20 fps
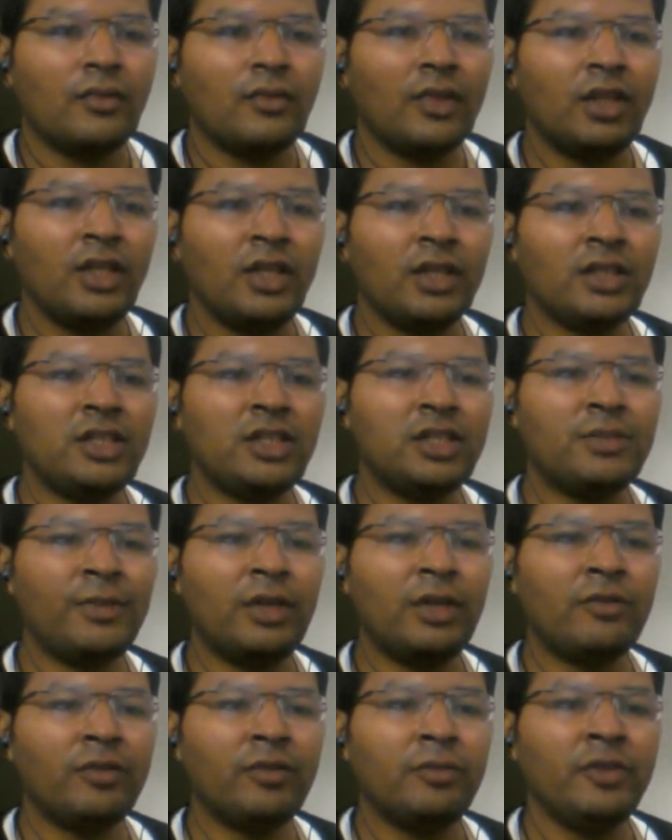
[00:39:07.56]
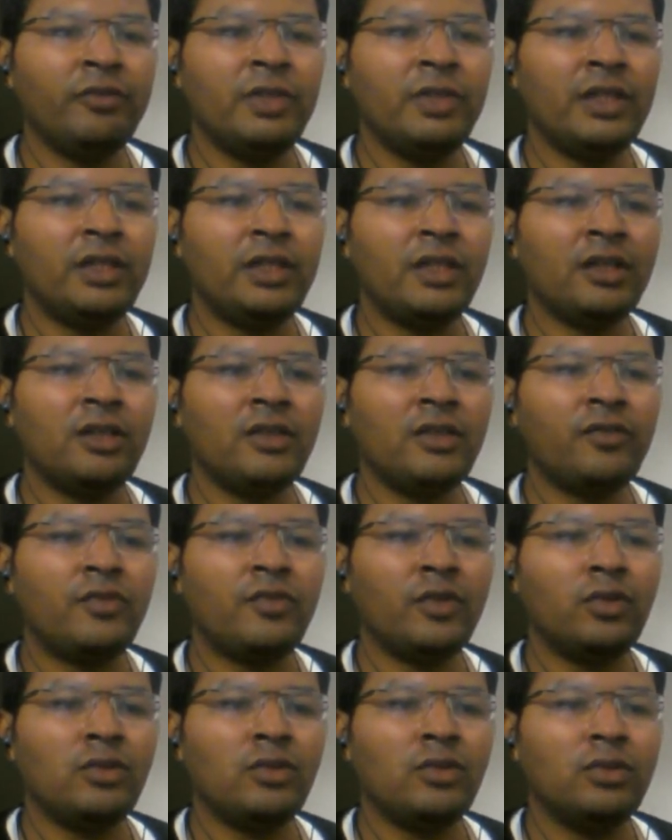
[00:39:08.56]
Next is platform event triggered
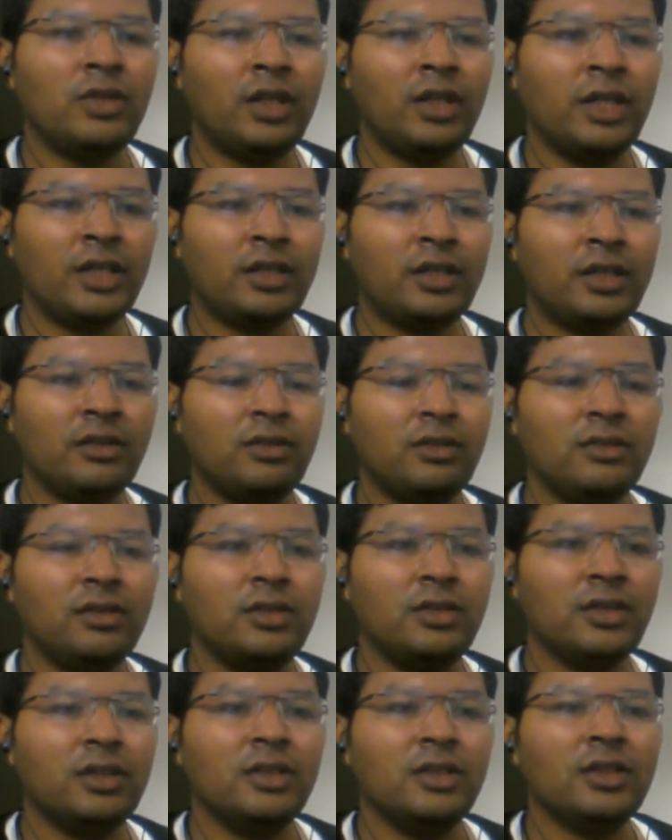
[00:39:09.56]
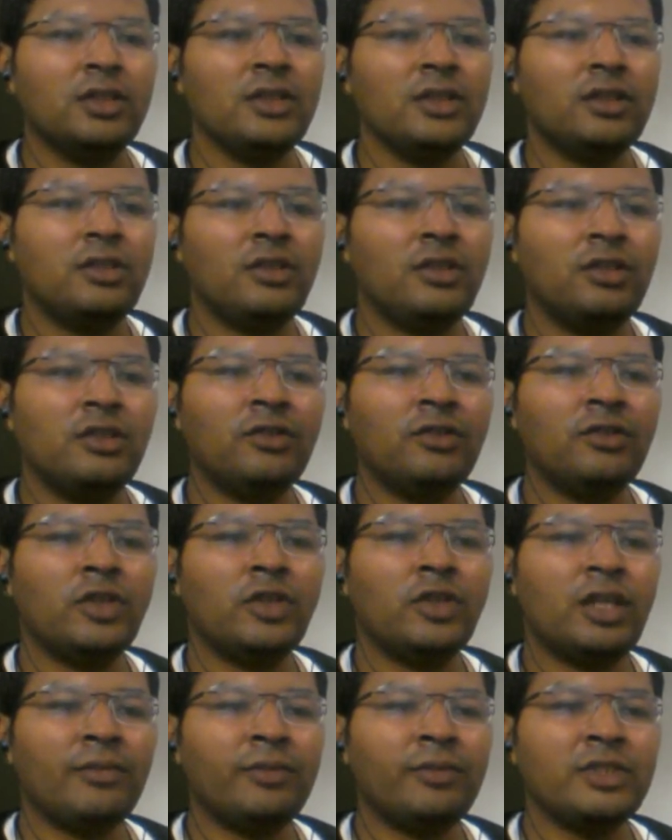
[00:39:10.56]
flow. Like
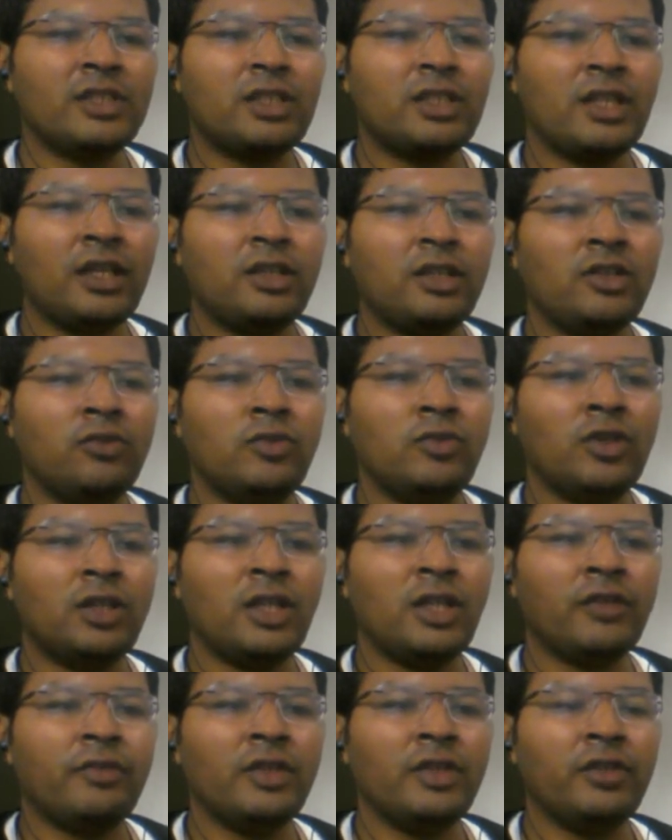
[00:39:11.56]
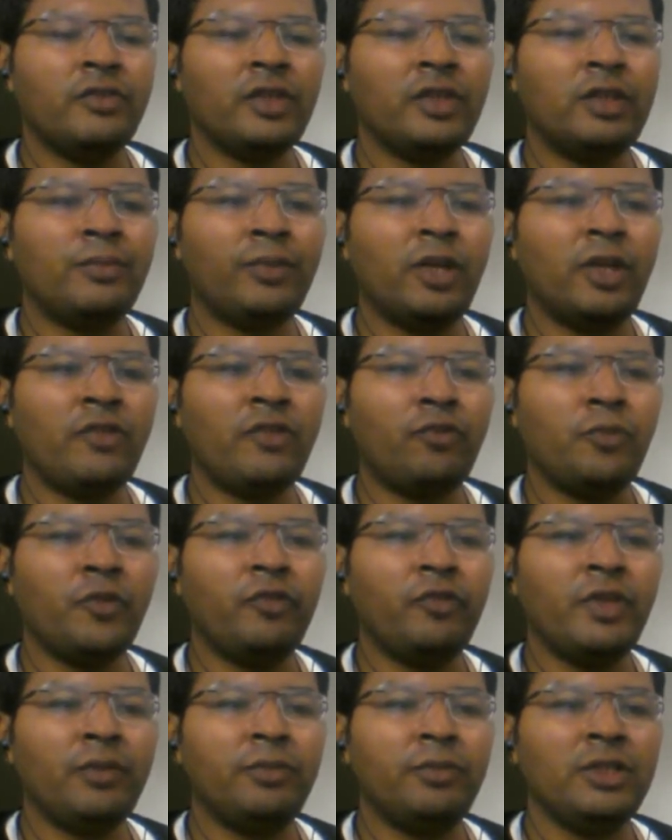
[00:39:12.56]
what happens is like you want like whenever a
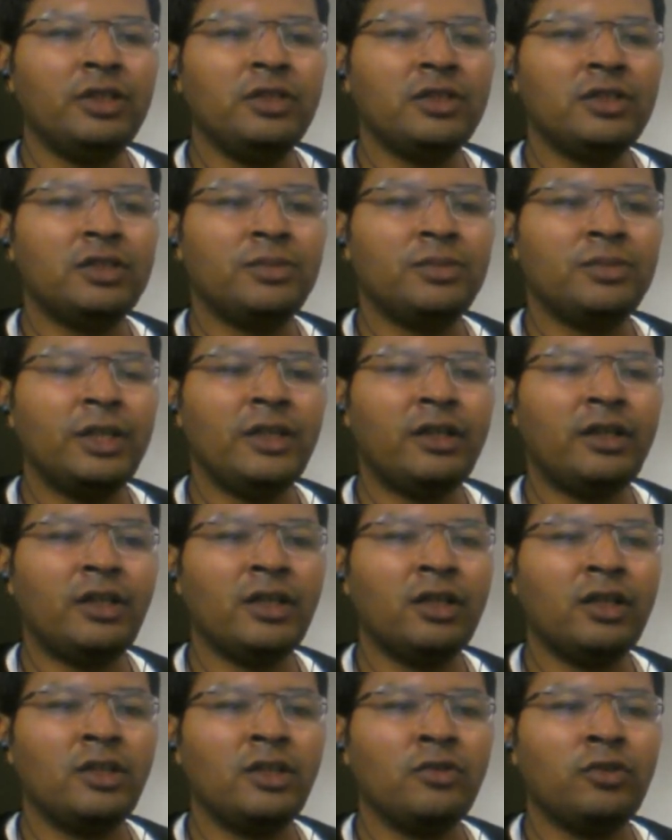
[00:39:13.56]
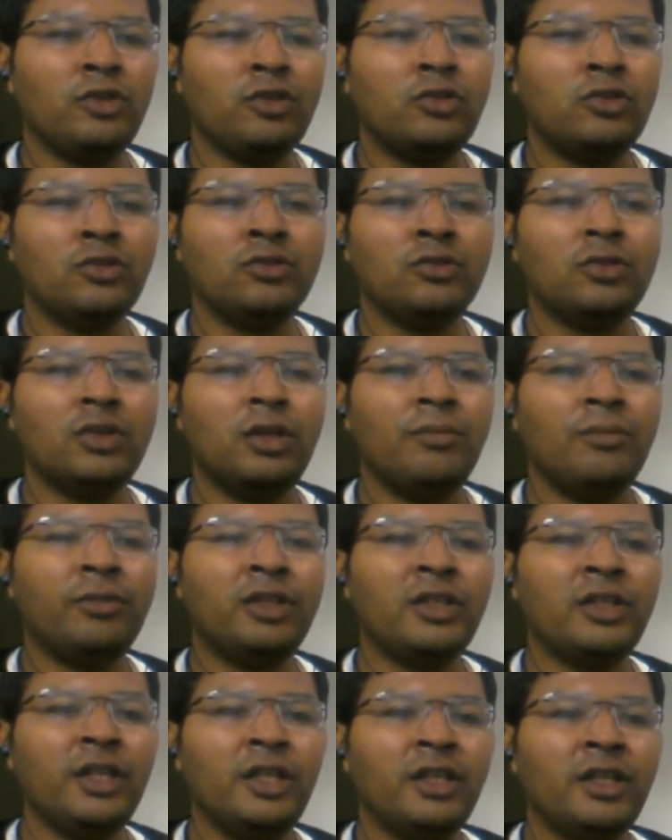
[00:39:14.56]
platform is being triggered, you want to
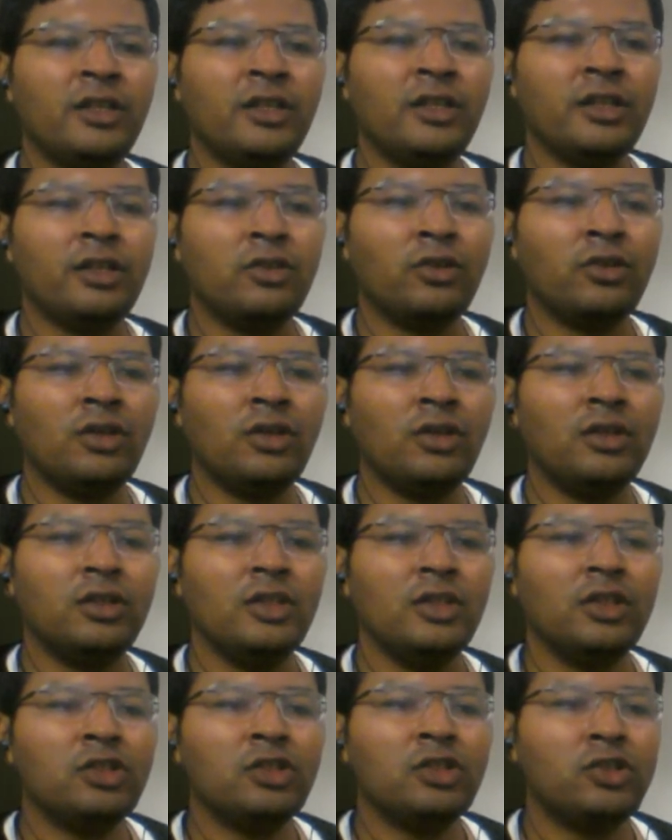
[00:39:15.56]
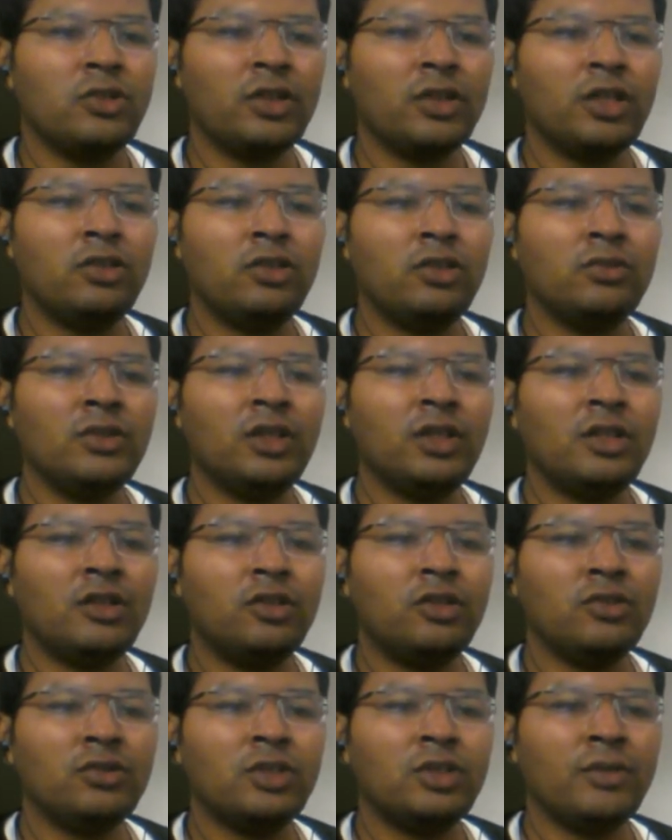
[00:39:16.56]
create a record. So you can do that
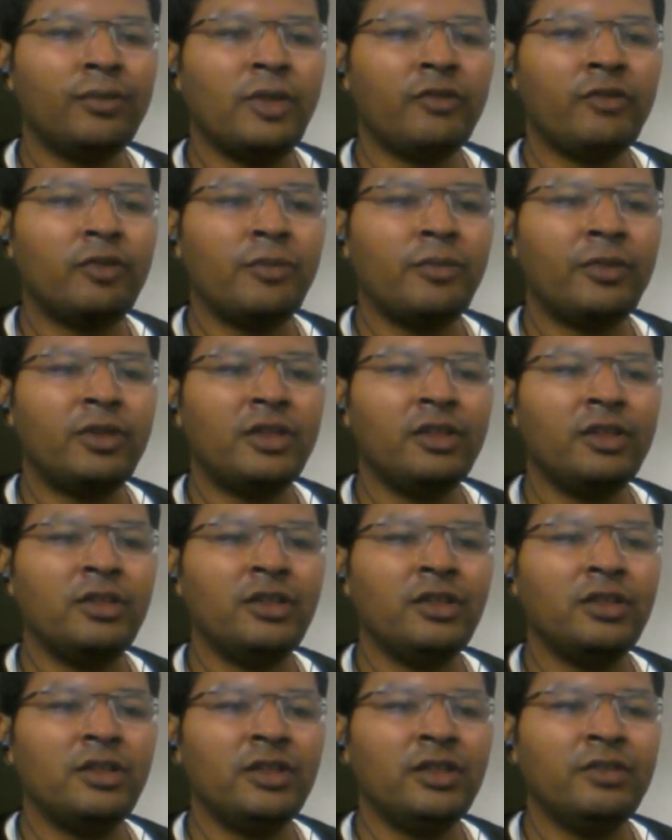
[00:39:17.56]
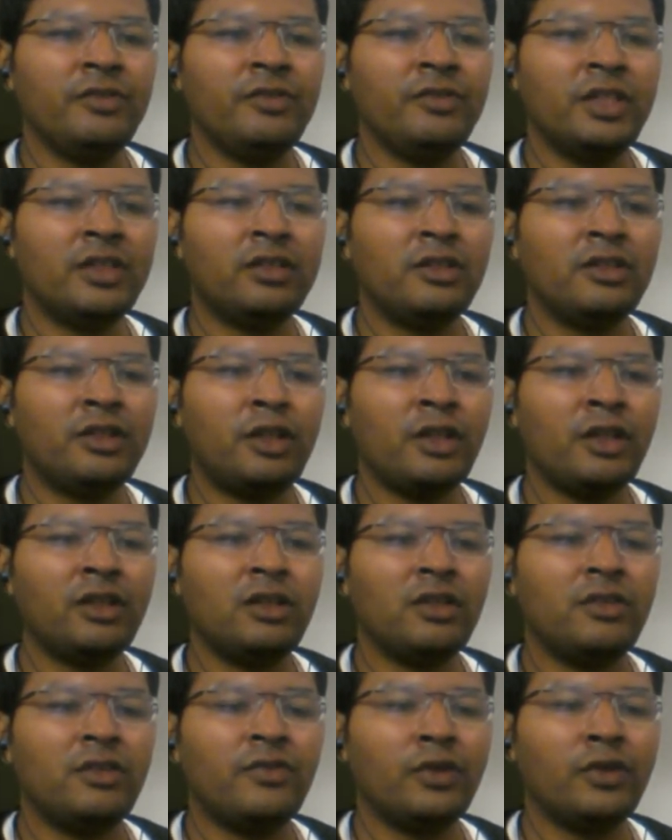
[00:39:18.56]
using platform event
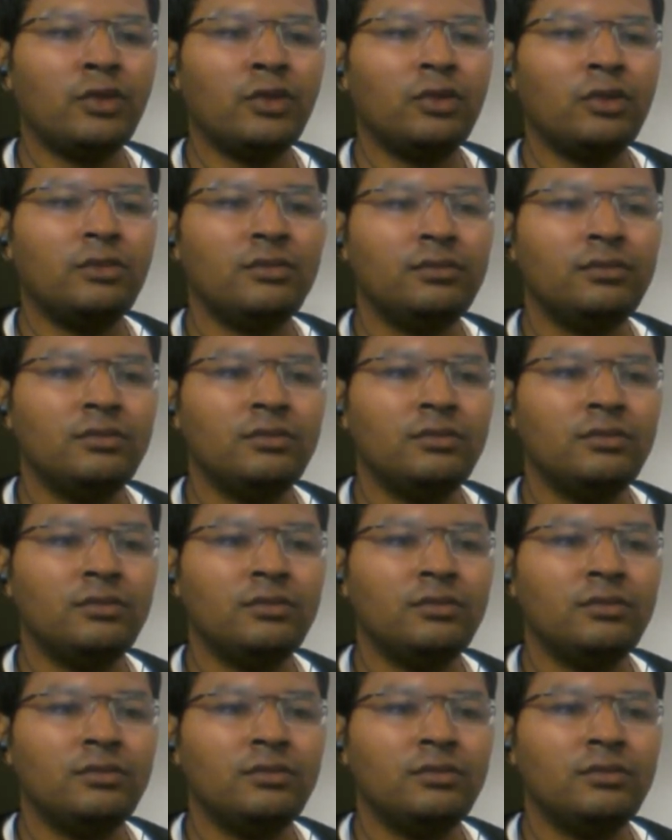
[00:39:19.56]
triggered flow.